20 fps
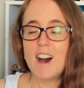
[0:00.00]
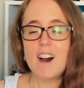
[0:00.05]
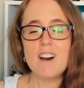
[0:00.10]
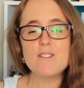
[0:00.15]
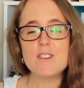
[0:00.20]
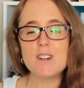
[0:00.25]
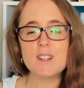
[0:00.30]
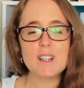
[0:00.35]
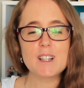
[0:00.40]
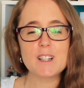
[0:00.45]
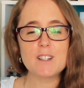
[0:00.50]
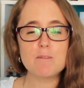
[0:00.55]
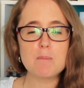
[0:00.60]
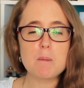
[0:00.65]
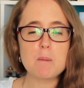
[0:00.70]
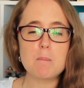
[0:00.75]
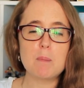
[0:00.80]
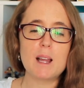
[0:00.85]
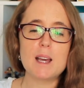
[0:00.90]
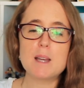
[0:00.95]
I feel like I've
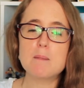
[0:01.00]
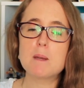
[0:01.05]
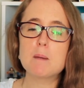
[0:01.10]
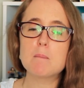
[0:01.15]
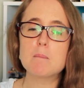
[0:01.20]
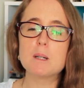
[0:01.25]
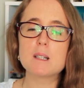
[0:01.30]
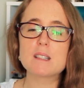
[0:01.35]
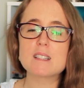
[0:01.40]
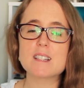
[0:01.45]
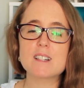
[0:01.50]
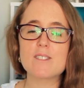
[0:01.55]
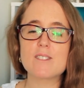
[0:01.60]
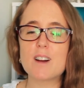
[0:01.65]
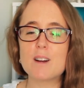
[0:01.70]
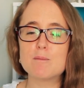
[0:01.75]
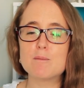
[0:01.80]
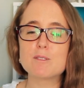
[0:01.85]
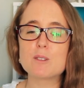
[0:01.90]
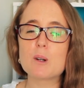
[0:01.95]
been blaming
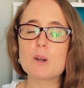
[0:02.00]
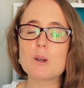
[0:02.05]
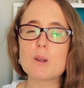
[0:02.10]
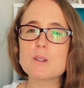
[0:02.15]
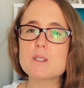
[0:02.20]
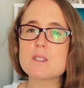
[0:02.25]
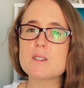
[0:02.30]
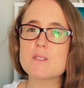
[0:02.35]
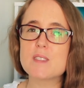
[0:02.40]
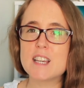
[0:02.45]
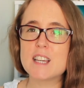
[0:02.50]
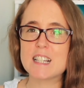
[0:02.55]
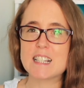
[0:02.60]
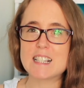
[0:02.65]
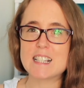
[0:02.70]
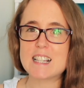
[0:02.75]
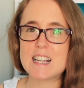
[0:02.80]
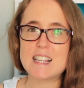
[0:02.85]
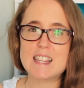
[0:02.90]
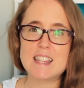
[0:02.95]
Bookstagram for a lot of
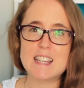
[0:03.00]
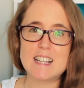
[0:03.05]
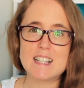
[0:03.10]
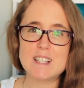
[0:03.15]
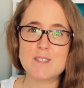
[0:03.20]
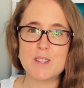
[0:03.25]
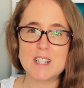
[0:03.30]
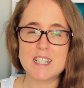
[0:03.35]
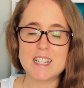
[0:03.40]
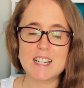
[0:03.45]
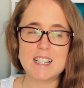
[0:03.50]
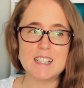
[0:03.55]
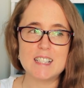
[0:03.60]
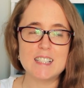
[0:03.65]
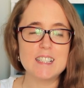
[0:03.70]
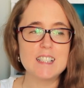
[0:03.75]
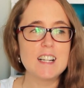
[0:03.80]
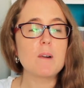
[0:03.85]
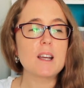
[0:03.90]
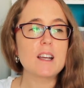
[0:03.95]
things in this
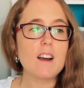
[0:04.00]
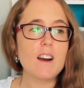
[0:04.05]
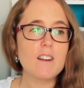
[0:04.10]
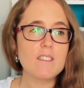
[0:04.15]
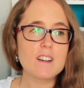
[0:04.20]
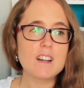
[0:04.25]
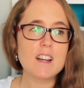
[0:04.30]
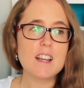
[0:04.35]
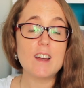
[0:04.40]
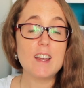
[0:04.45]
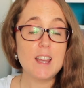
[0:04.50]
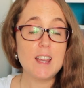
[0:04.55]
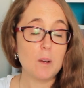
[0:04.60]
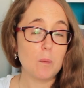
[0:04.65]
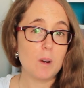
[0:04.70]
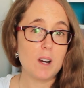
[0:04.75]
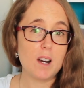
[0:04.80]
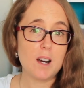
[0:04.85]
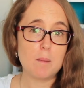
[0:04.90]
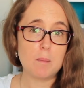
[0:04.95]
video. My current
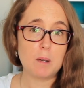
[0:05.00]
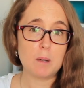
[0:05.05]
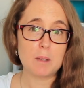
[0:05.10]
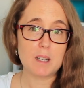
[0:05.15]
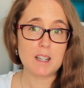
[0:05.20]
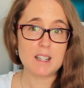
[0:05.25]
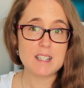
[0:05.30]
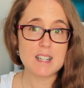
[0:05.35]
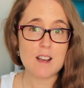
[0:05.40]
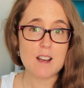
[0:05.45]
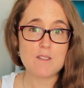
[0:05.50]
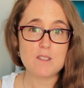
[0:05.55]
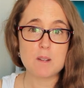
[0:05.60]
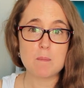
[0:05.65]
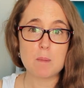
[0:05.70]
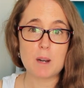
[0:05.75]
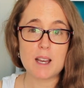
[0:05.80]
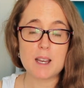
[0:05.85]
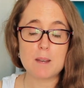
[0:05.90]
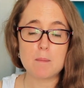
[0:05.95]
earworm I'm going to have to
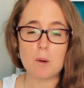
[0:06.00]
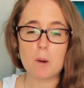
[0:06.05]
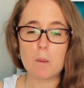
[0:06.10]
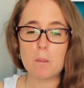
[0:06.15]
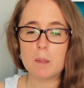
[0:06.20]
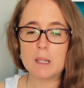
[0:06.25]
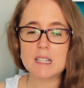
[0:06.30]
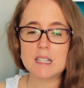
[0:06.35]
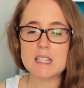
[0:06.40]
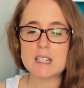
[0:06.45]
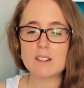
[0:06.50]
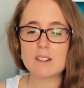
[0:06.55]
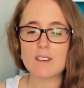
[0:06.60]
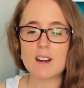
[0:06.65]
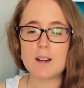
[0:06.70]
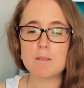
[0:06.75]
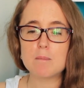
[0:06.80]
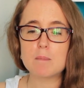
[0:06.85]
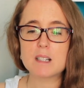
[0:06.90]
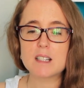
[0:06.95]
blame on
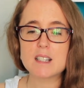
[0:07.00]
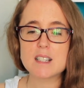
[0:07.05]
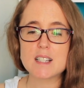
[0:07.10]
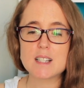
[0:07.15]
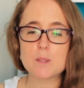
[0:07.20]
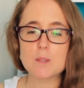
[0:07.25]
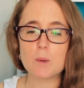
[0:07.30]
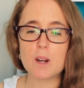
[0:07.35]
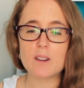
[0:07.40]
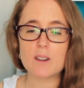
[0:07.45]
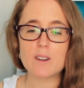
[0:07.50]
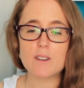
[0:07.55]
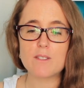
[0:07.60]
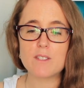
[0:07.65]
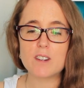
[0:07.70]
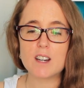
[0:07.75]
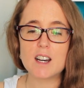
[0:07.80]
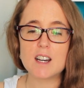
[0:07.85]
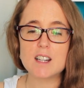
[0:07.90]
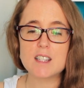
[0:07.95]
Bookstagram, because it's where I
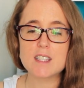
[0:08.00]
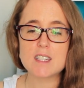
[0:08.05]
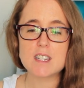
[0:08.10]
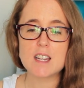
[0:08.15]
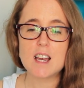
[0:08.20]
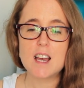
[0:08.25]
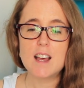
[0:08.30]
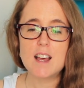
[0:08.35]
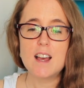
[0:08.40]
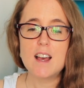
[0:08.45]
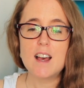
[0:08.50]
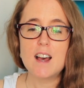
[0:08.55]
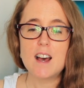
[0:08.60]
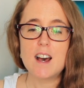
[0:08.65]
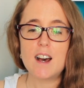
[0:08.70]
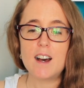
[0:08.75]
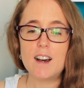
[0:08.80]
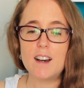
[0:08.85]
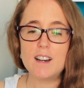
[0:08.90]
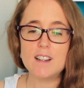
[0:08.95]
first
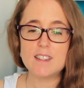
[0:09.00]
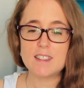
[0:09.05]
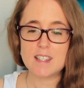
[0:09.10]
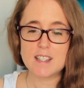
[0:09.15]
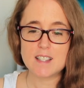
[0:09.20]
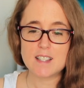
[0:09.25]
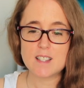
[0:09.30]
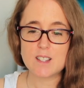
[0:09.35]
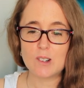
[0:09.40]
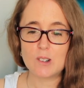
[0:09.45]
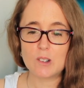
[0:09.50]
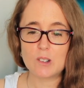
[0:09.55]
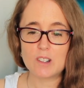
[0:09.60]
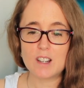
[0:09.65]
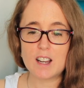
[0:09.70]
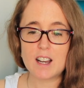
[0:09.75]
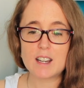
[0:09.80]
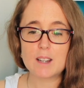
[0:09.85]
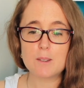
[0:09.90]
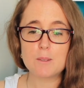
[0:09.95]
heard this song,
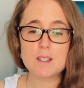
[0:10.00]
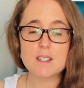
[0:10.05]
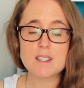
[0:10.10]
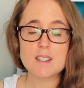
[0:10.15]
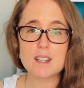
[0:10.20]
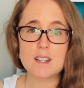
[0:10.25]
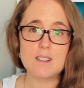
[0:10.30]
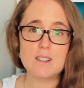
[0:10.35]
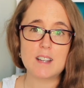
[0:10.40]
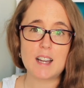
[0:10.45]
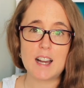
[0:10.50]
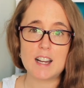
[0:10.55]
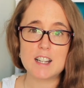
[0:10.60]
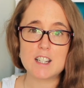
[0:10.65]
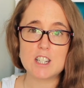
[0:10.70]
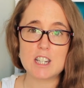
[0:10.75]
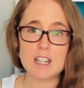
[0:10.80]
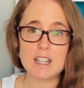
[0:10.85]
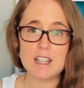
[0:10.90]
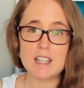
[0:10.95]
and it was so
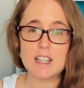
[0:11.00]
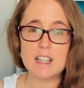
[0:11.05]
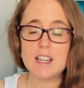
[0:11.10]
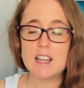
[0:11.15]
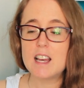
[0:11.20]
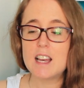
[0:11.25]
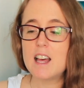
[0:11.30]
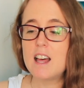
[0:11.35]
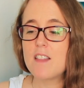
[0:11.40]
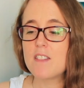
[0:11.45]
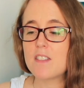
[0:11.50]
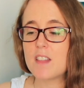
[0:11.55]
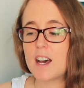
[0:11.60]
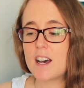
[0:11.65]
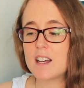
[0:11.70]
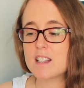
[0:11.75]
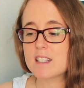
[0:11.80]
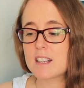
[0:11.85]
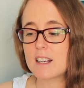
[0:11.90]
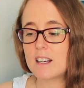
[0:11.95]
catchy
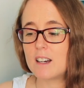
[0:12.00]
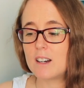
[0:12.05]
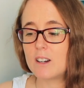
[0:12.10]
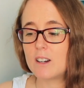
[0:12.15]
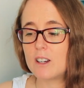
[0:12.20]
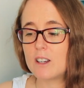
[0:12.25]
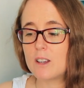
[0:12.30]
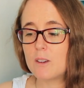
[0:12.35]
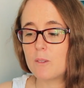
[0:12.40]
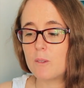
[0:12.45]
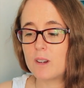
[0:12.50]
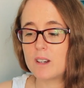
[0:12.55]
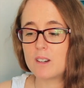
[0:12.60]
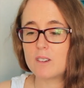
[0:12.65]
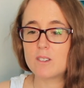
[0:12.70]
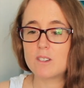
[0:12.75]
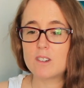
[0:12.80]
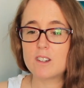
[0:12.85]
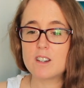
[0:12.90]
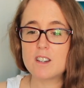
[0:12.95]
that I went
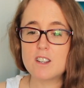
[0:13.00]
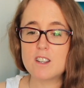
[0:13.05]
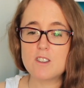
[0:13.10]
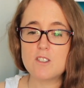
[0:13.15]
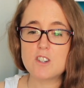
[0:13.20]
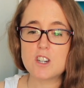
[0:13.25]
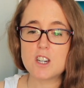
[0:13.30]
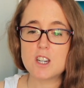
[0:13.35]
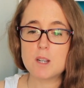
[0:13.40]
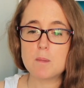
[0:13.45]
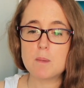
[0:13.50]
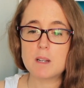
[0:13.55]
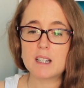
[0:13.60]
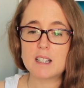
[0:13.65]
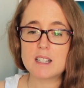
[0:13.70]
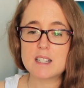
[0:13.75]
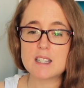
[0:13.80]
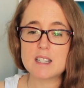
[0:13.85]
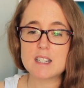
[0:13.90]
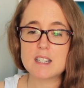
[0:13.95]
on YouTube and
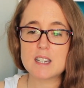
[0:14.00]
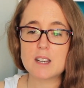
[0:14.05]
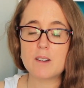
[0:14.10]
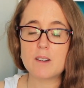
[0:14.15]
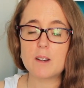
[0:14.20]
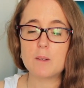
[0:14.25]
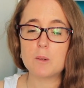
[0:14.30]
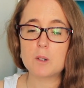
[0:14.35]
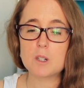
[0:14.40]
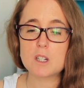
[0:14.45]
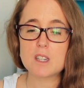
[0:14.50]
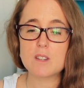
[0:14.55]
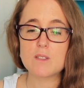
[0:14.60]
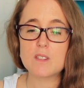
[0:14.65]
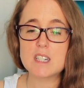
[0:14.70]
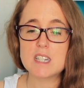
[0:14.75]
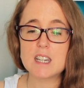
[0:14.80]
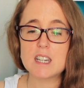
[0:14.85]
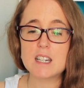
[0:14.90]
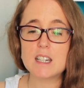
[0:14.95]
listened to it and watched the
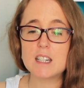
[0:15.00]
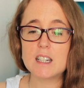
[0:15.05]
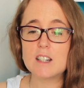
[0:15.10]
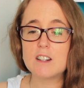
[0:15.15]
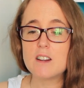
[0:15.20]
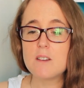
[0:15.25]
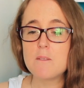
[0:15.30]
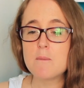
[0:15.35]
video,